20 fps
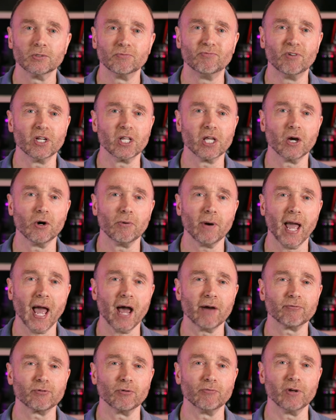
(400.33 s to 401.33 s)
video
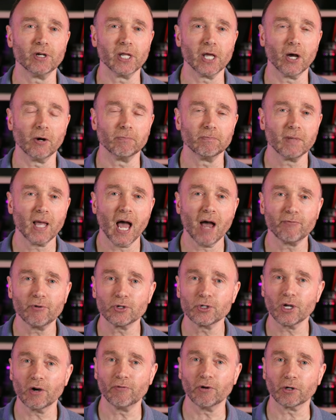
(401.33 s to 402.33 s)
after video. Have
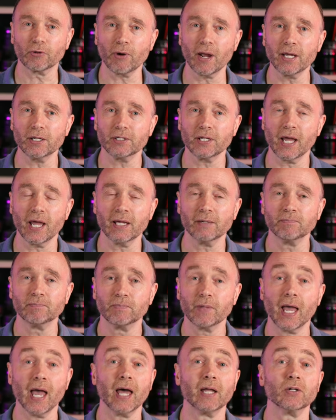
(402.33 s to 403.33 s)
yourself a great day,
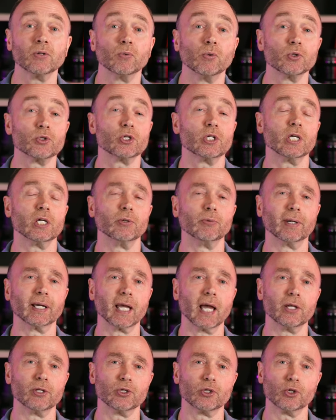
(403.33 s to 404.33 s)
and we'll see you
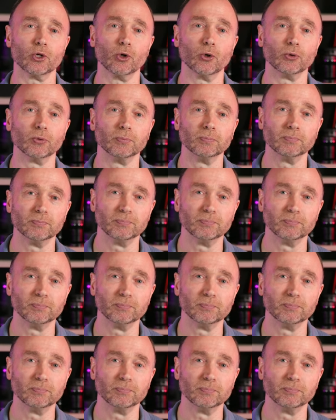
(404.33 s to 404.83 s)
again soon.